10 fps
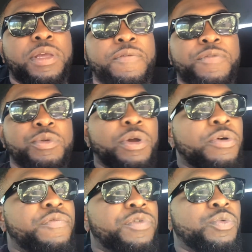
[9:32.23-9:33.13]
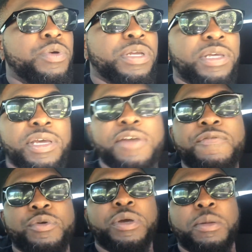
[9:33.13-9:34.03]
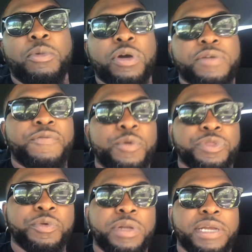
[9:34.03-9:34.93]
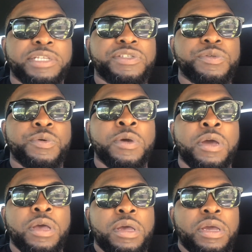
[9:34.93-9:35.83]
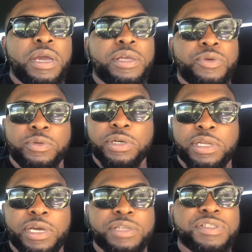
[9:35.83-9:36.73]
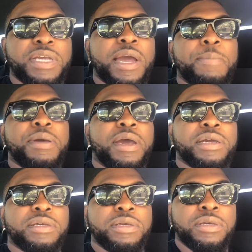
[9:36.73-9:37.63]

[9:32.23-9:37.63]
if you want to get, if you're in the market for a 392 and you're looking at a Scat pack,